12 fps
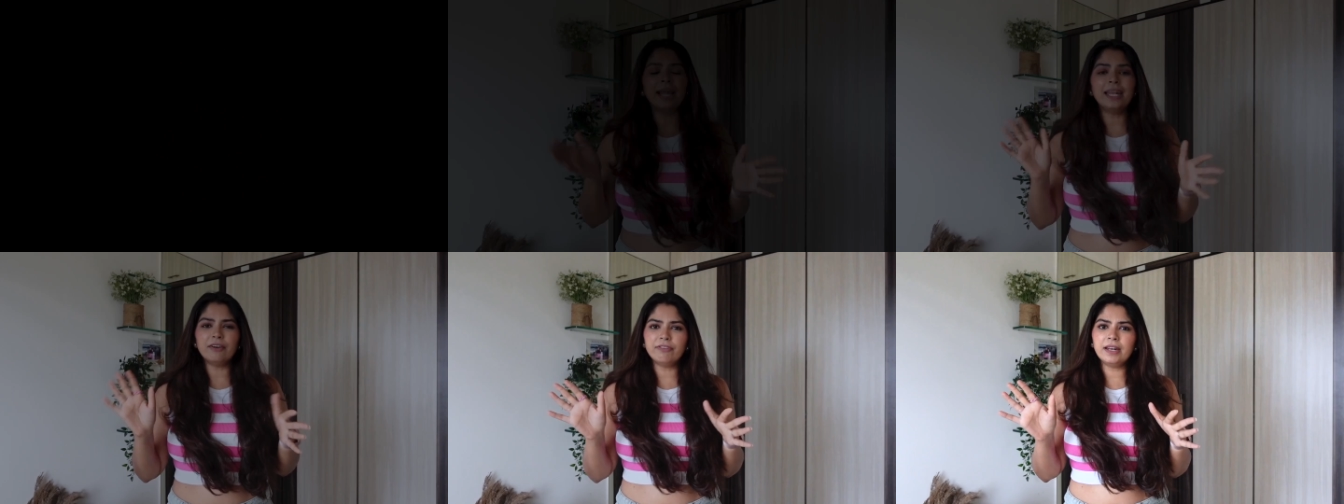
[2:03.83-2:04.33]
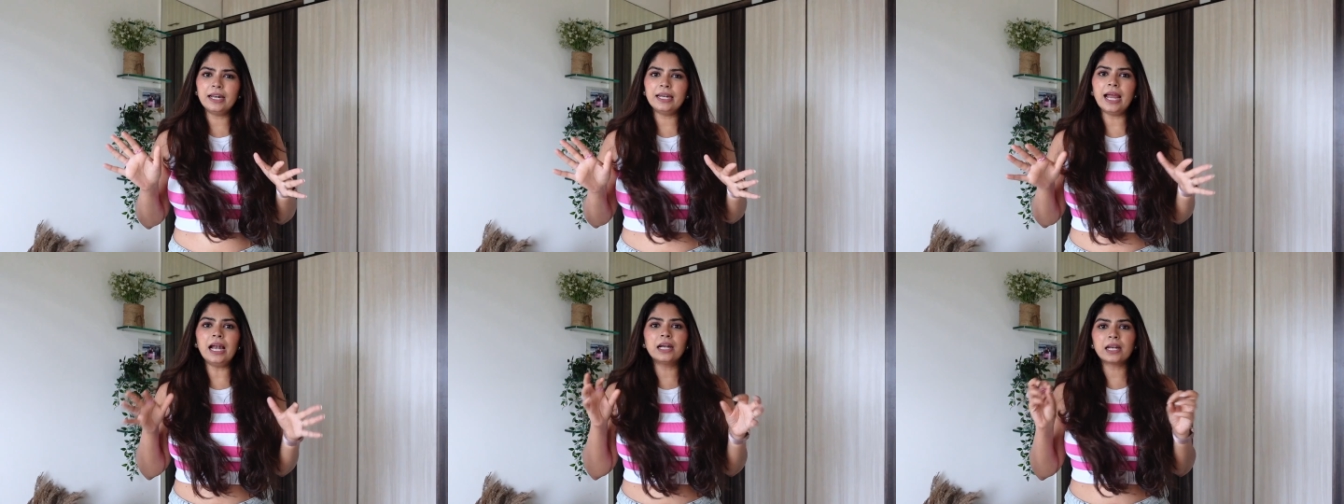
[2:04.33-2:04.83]
And
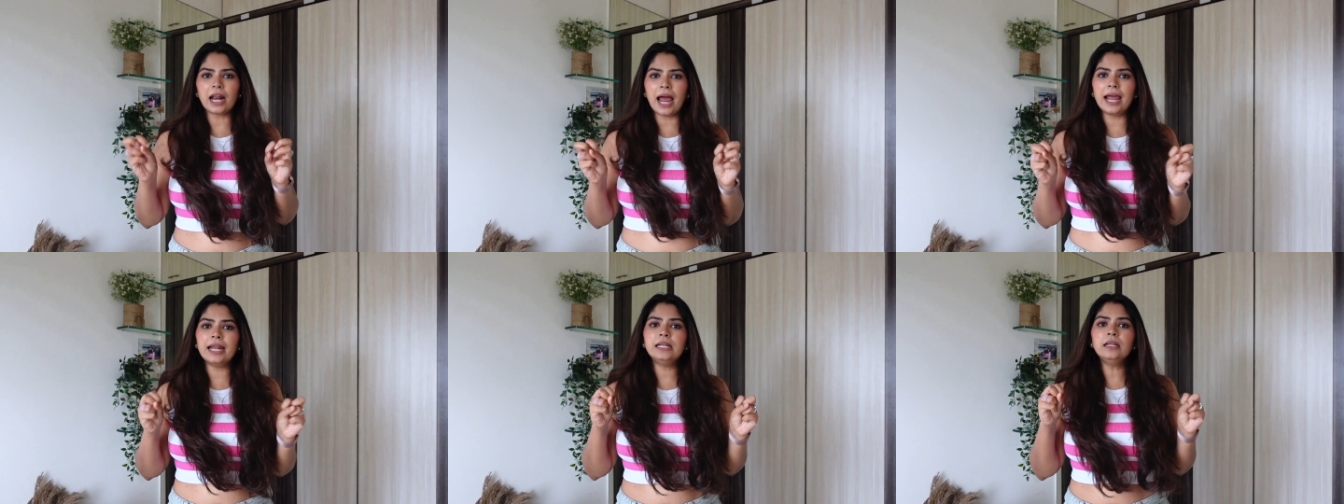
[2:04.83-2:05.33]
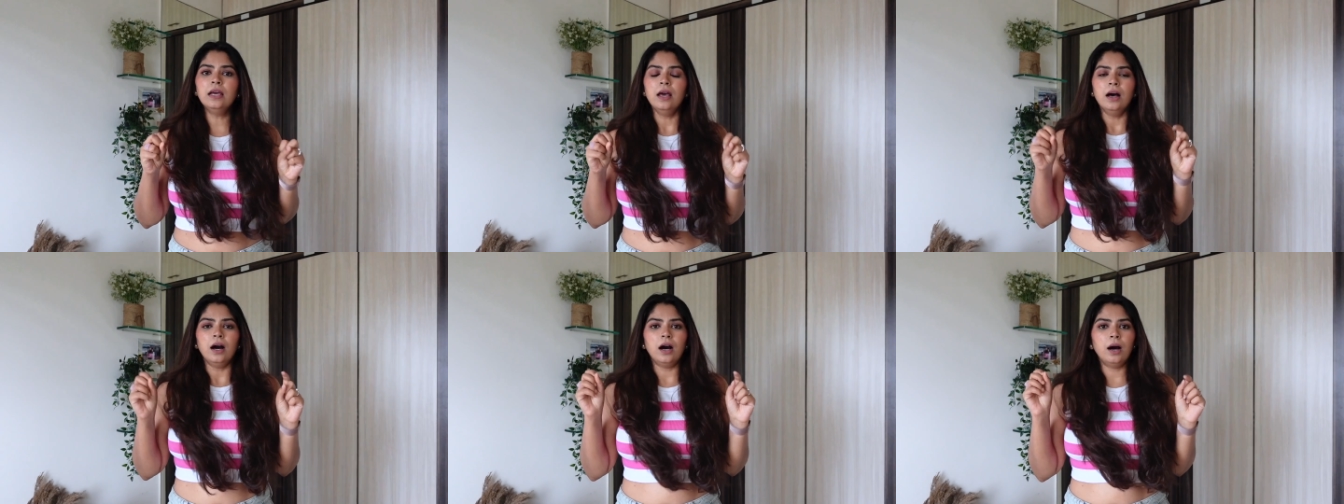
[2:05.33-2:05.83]
definitely I'll try and
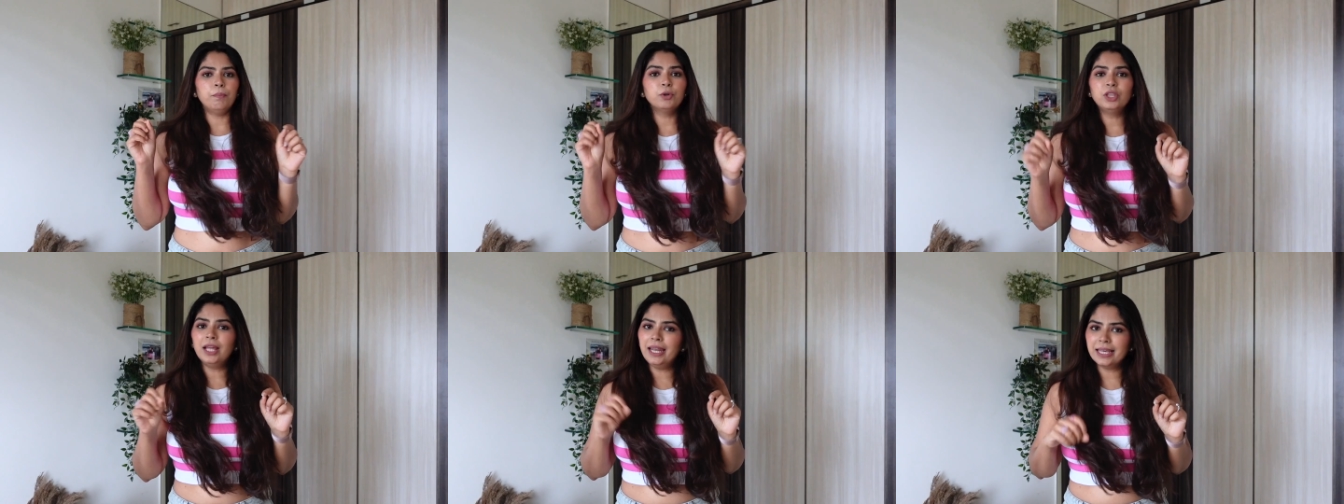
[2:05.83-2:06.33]
put the